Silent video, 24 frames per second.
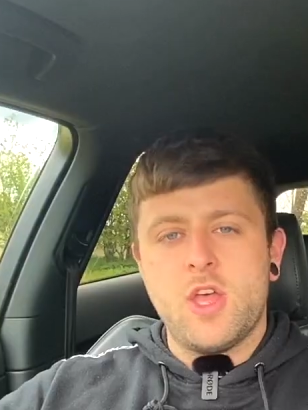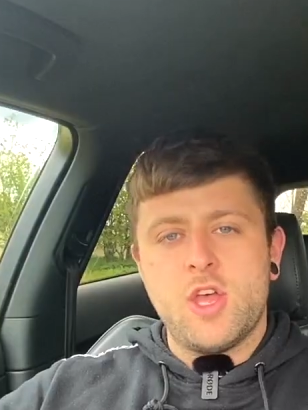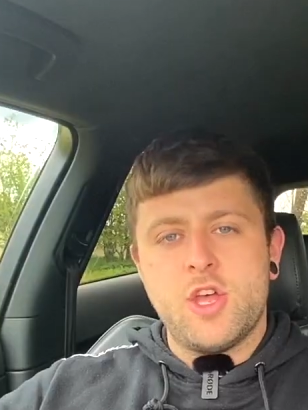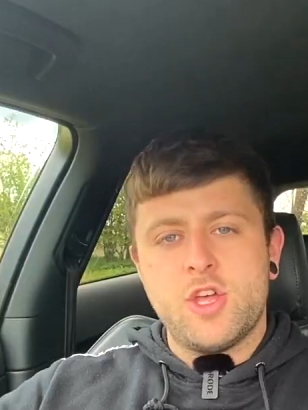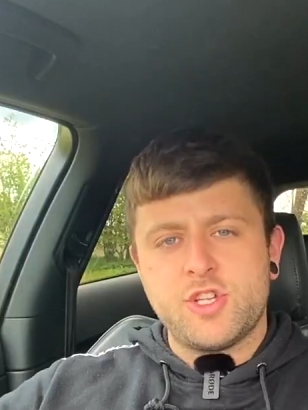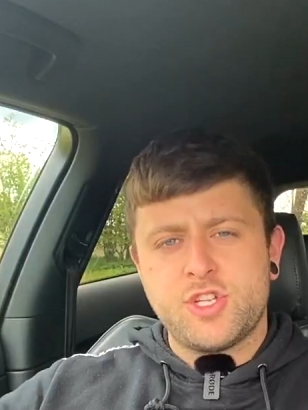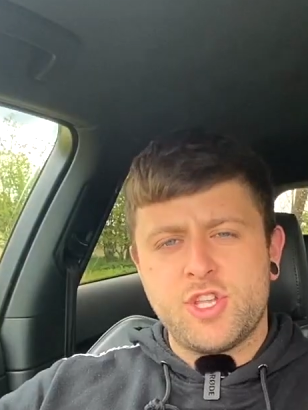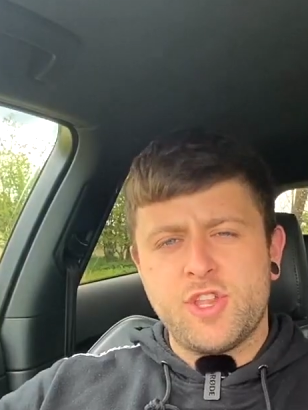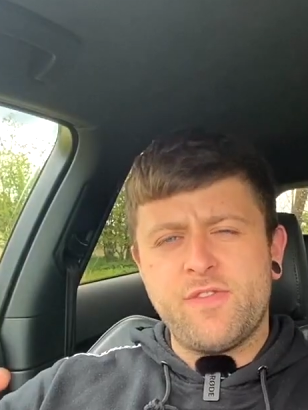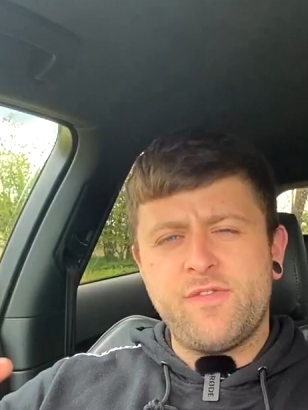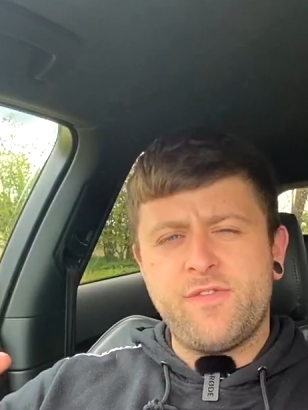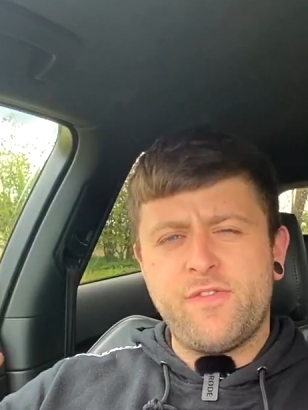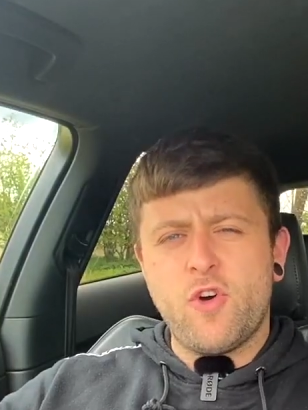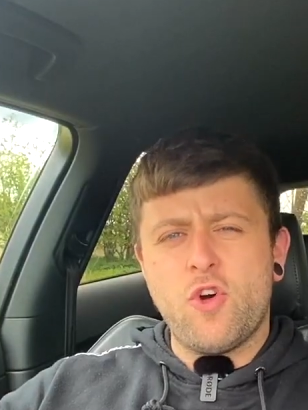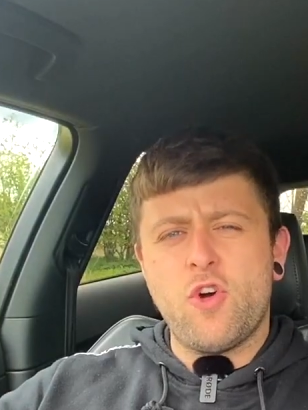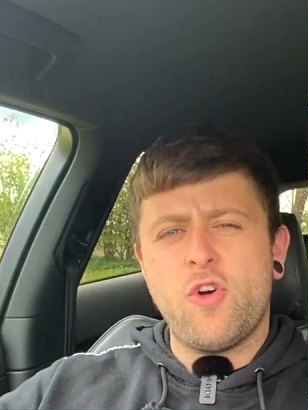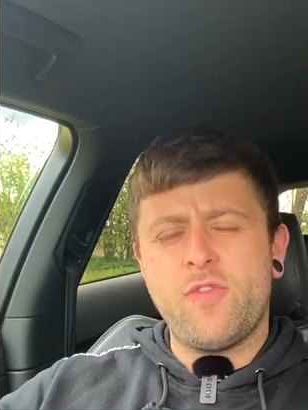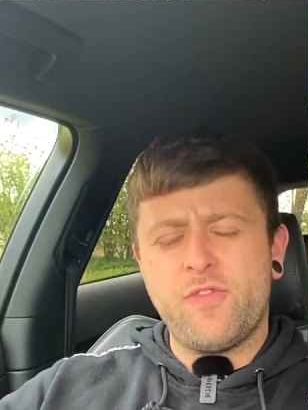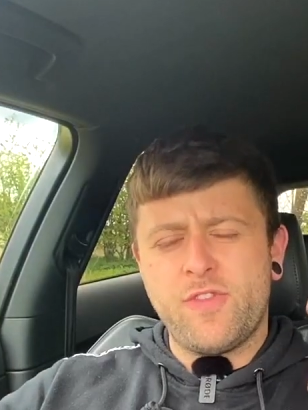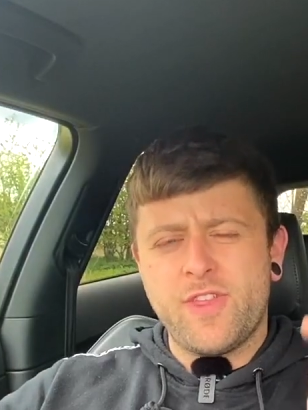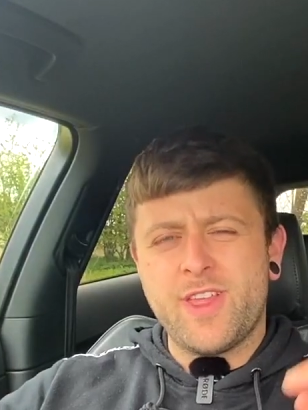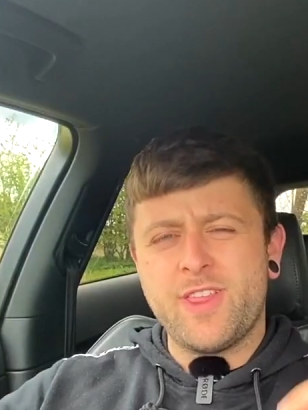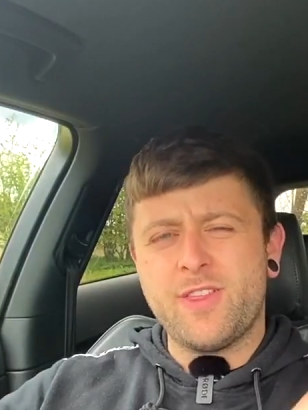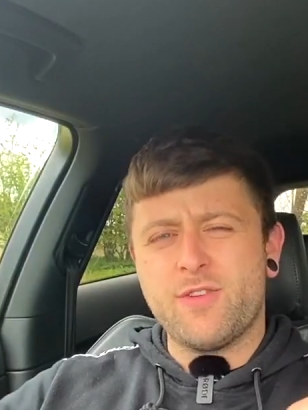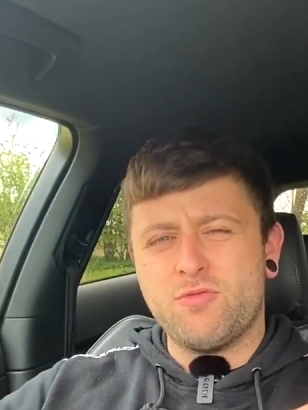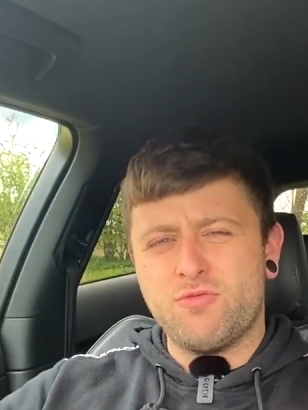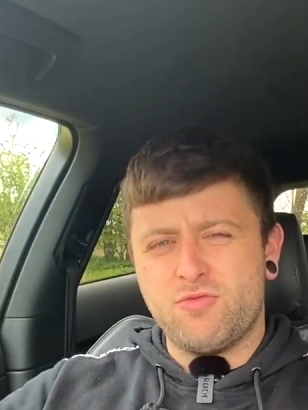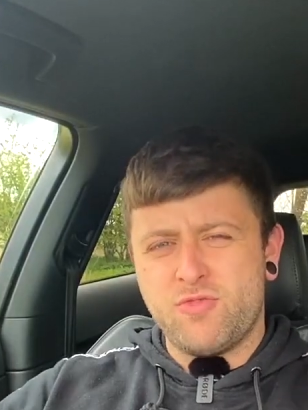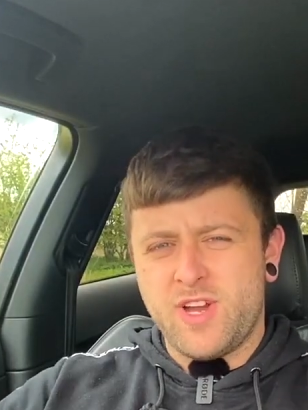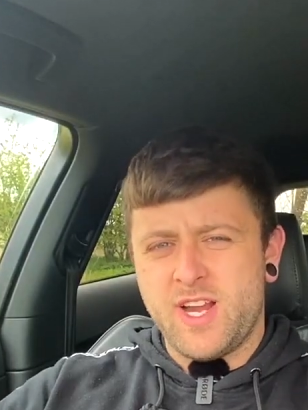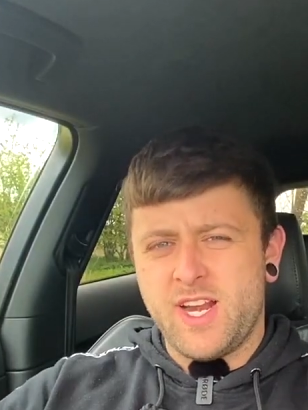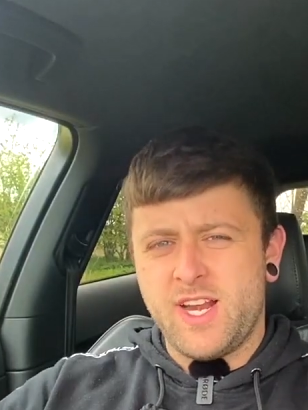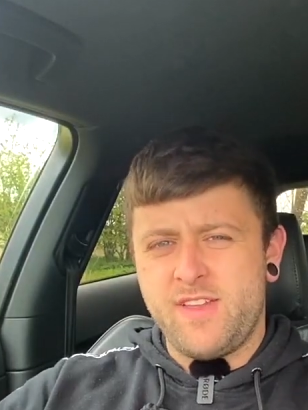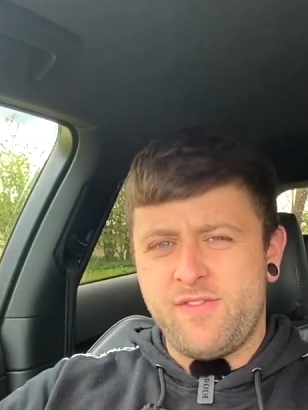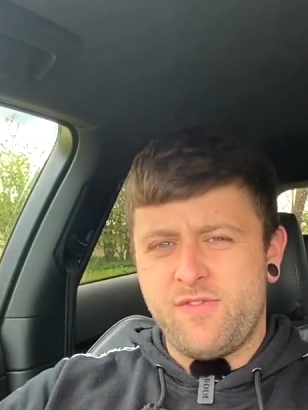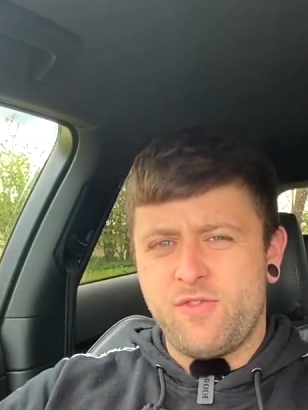So the fourth thing that
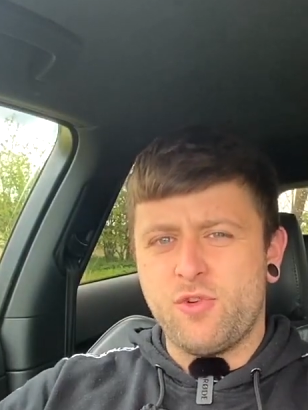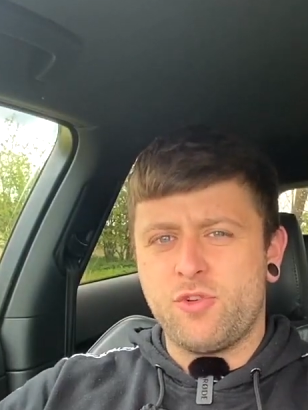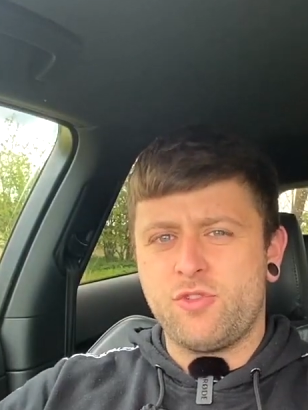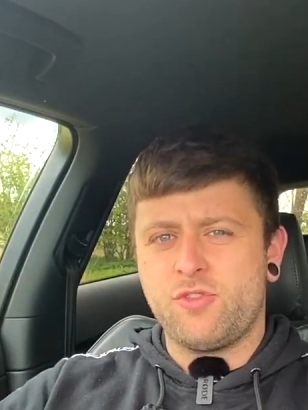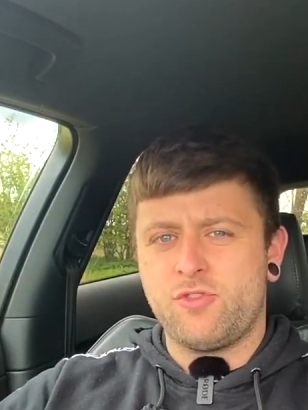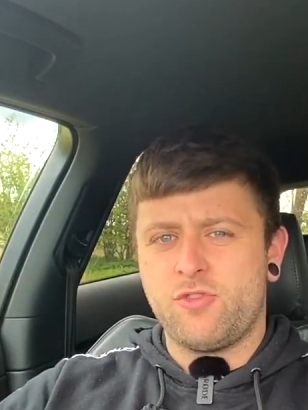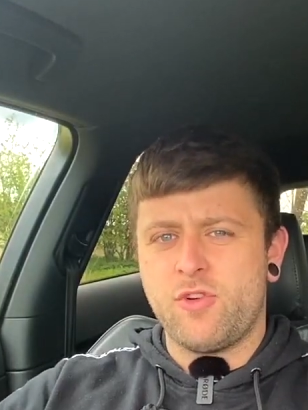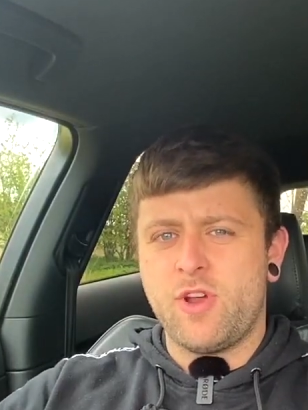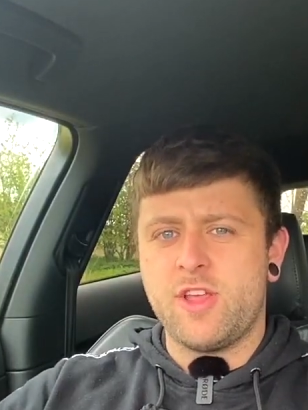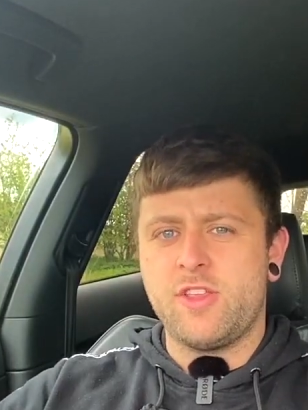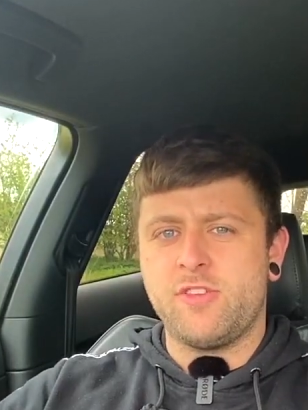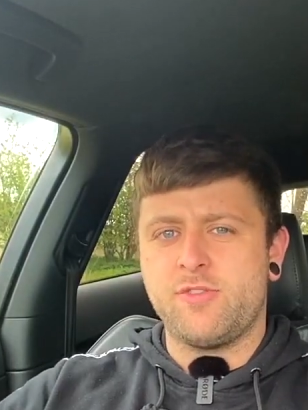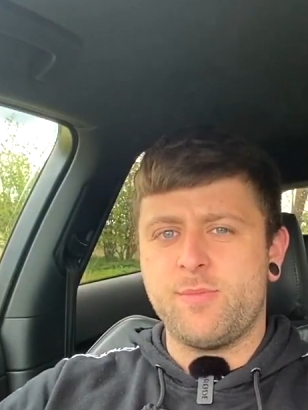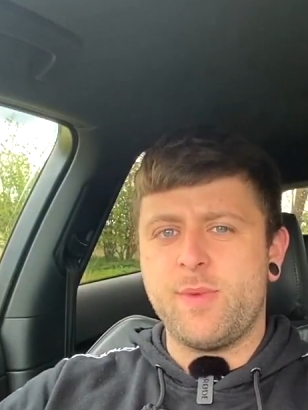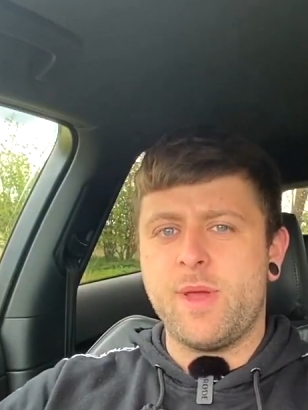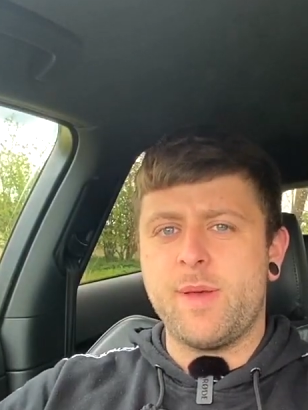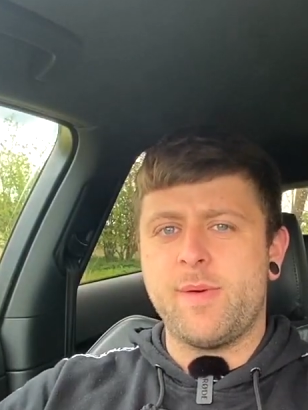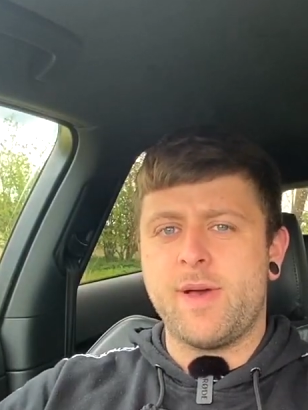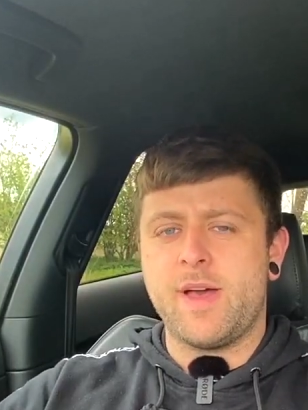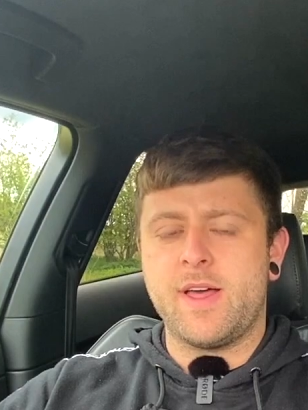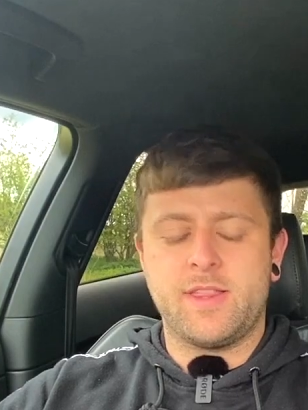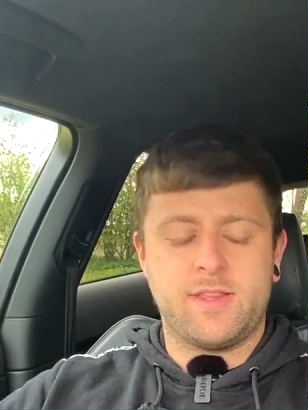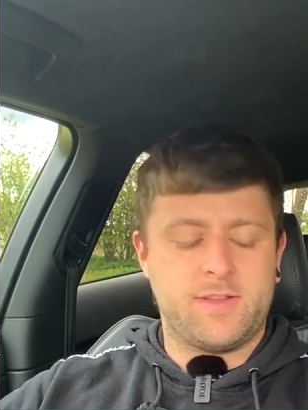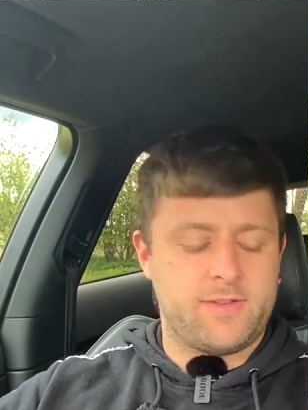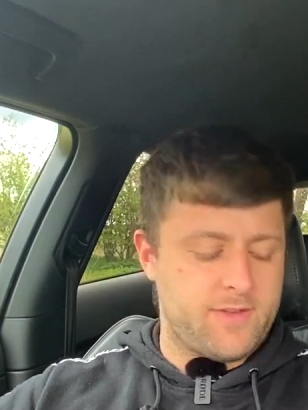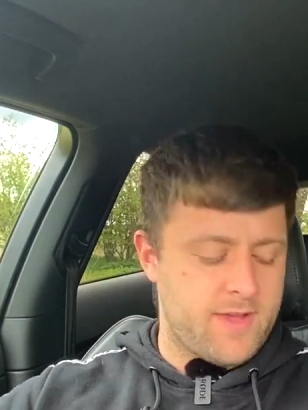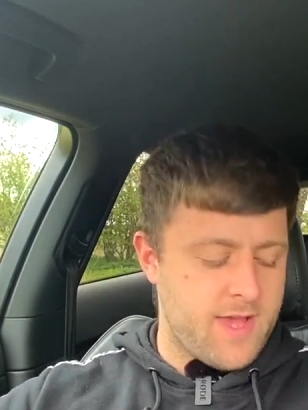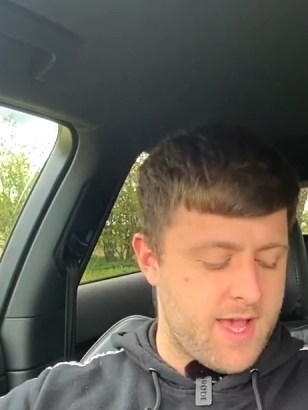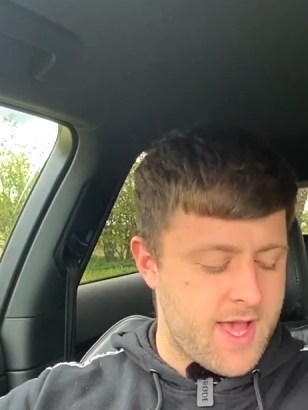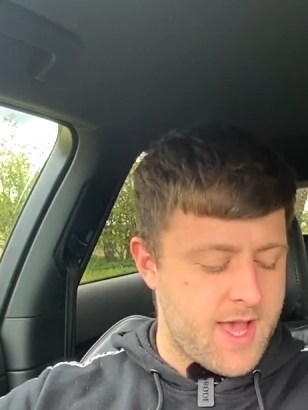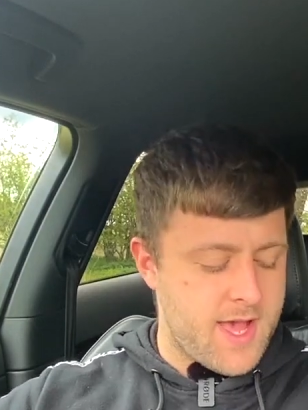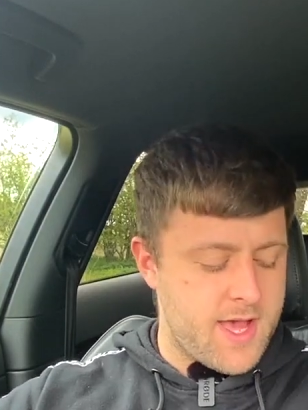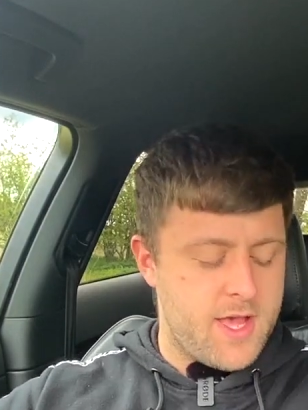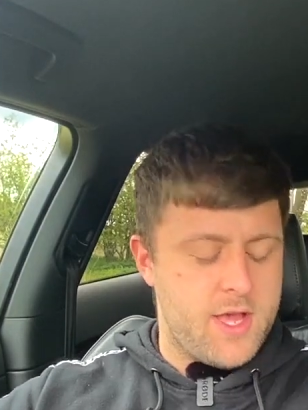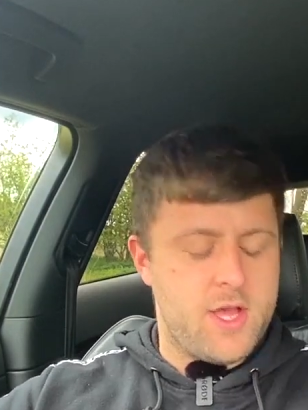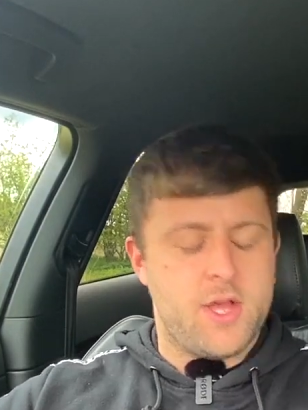really frustrates me about this
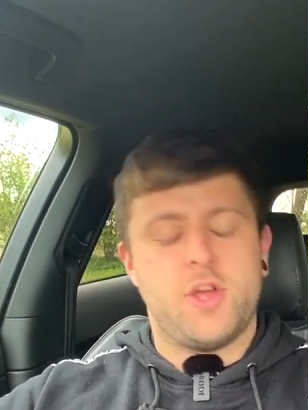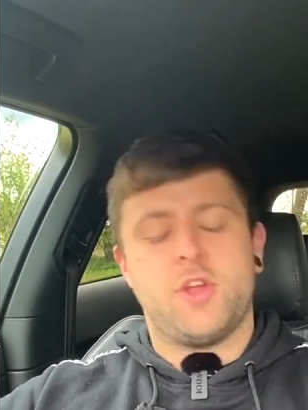car,